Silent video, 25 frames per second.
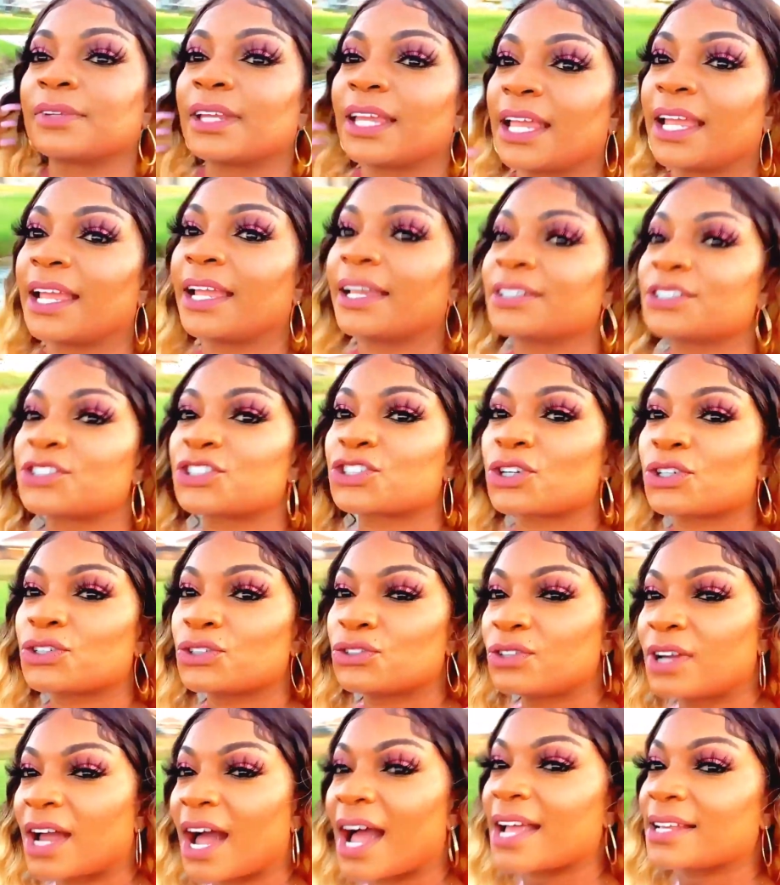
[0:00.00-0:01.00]
and show
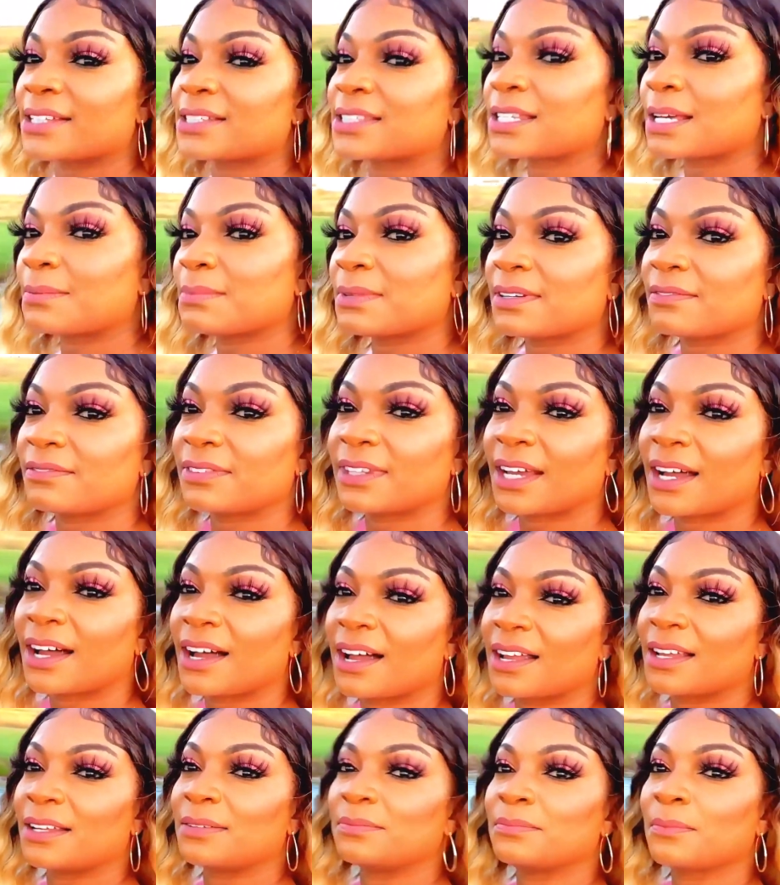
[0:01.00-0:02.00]
you guys some of
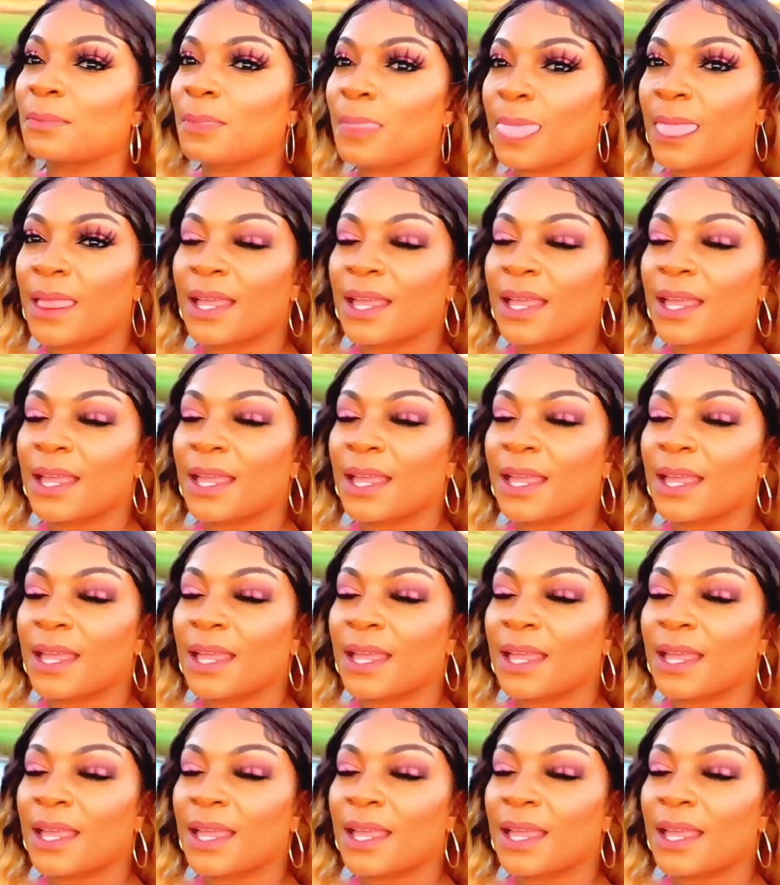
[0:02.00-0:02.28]
the